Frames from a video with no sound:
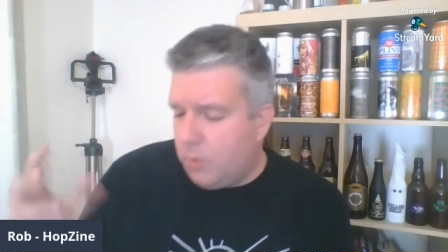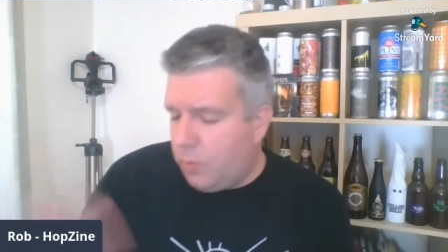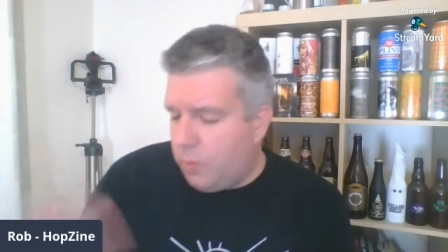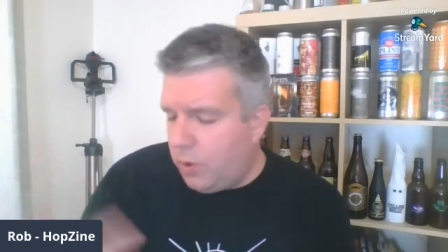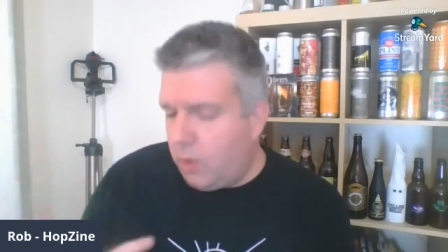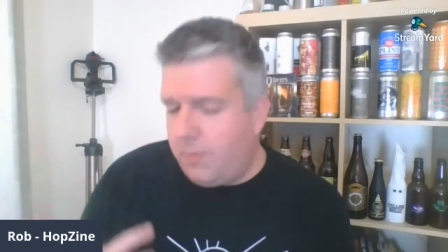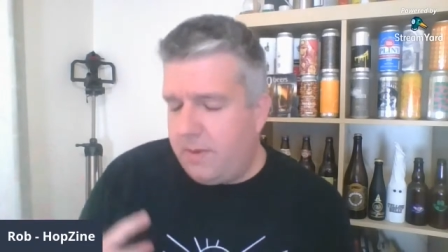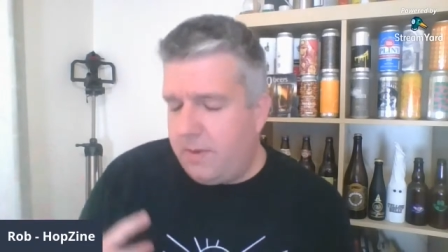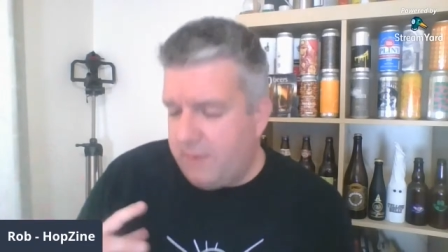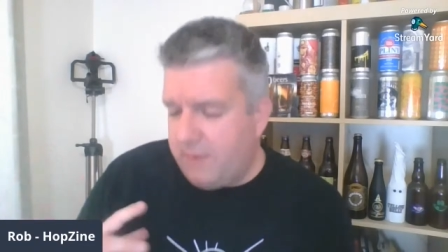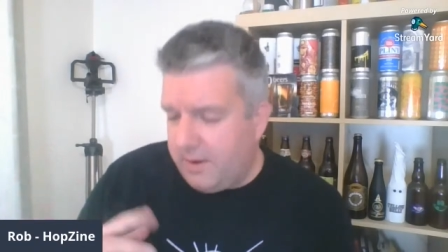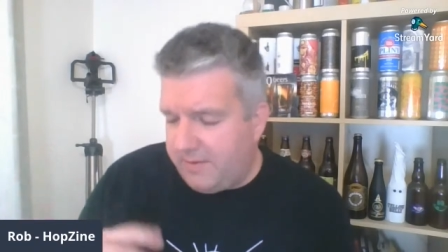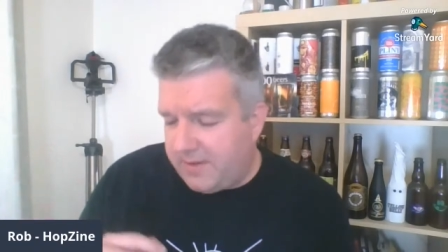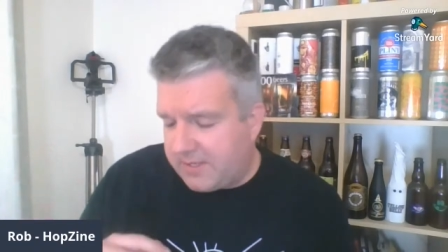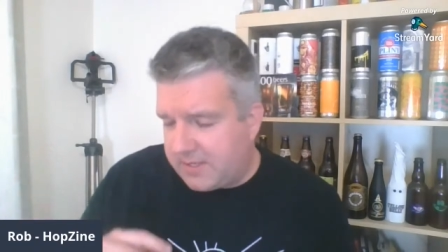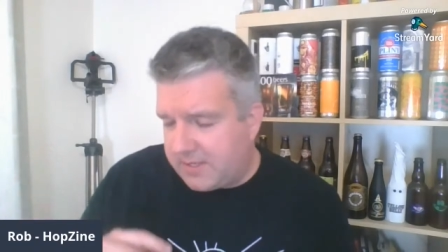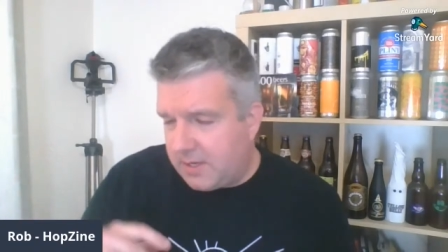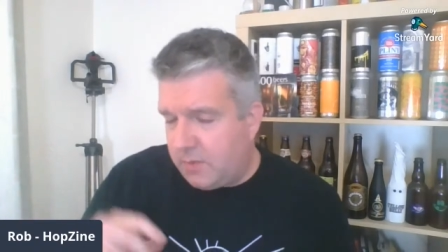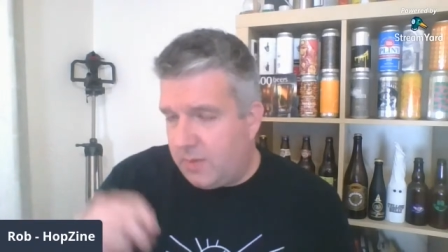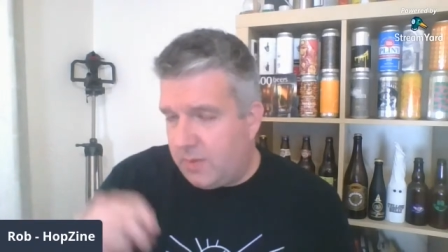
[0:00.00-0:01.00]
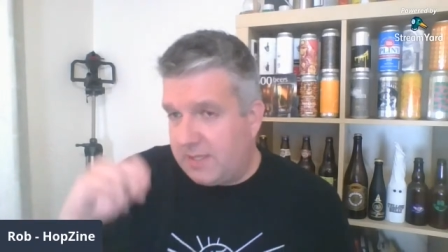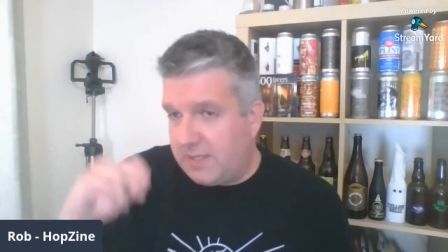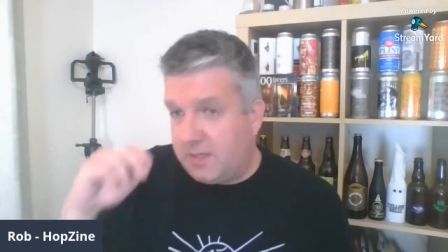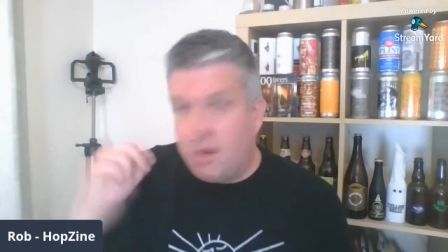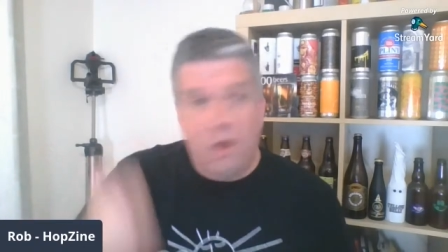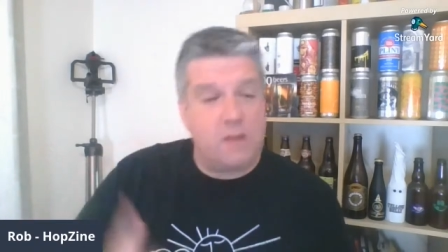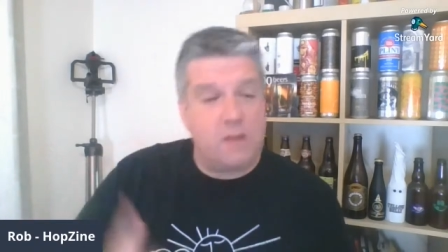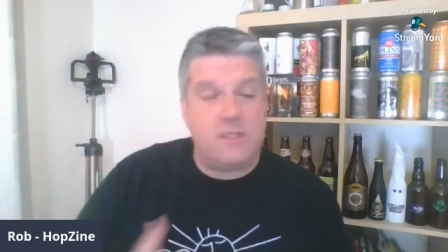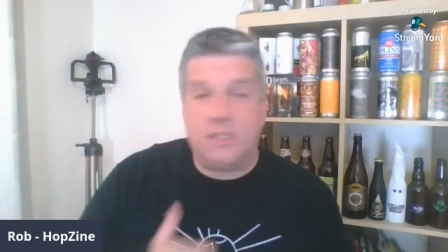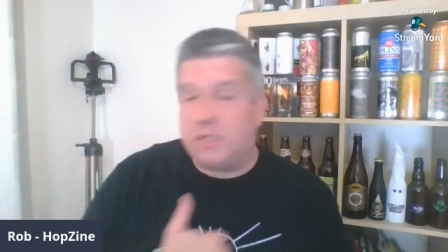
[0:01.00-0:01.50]
We'll be revisiting when it's
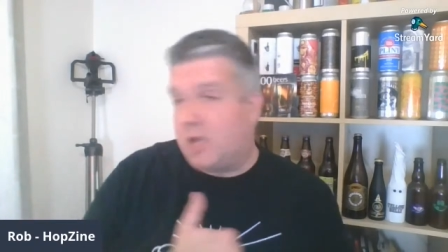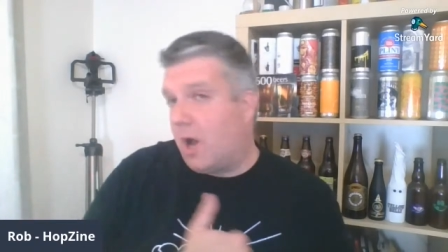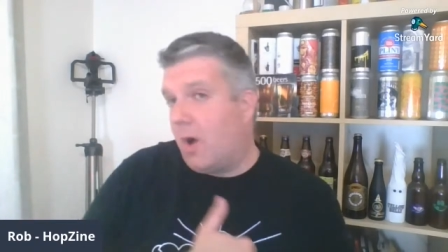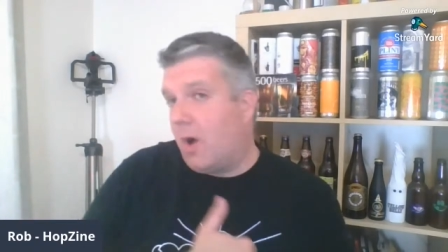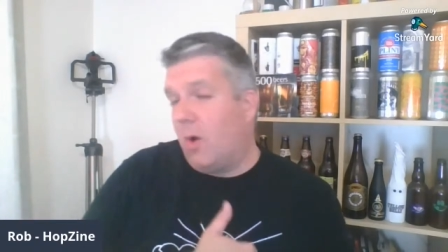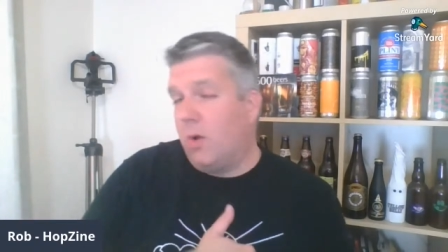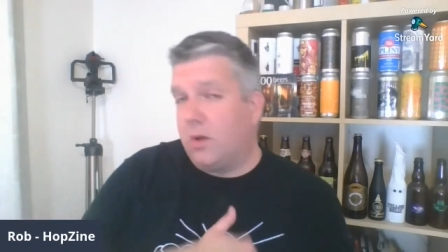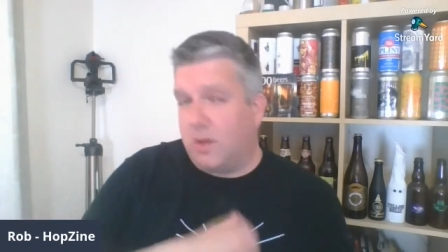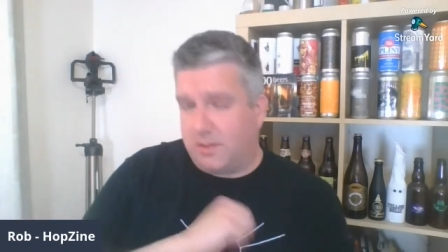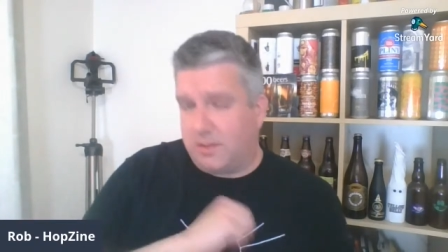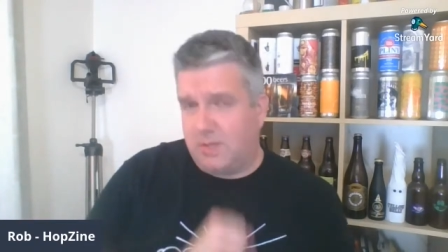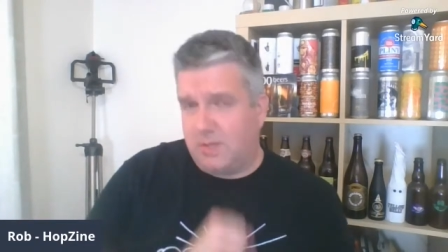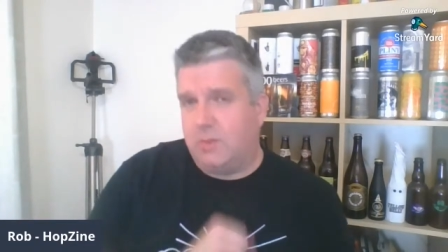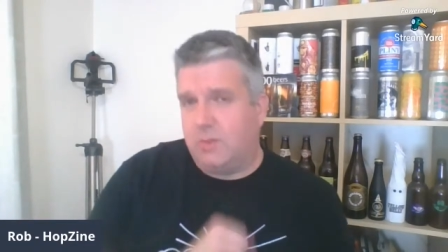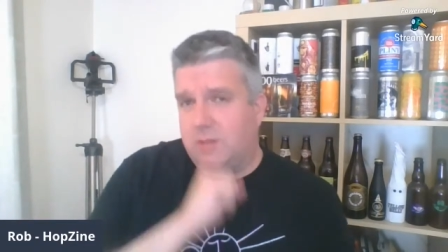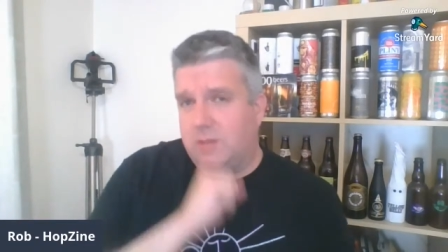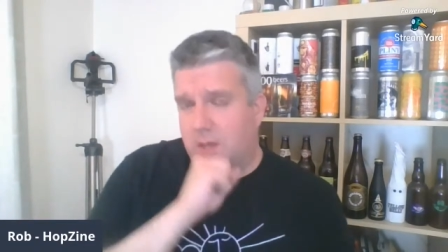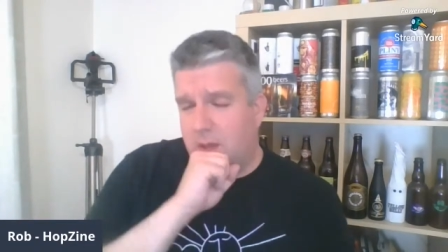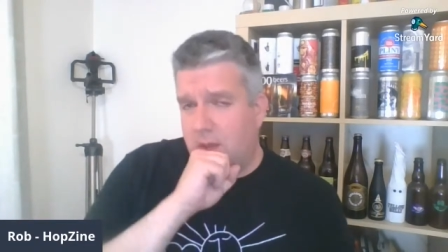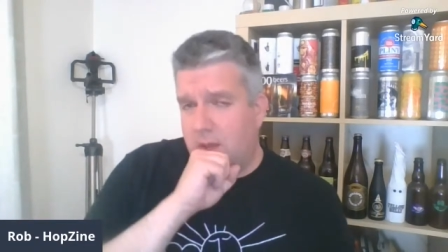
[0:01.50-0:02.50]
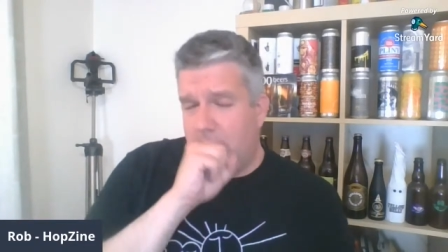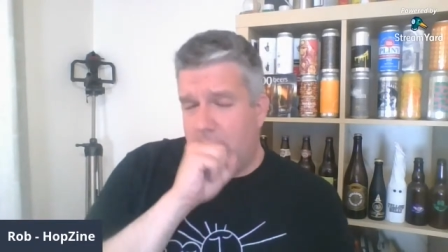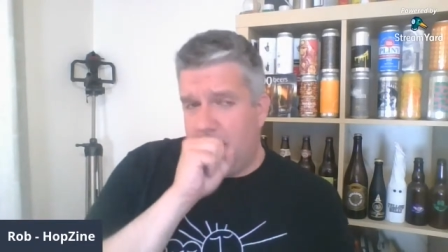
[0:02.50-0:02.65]
not as cold, because it was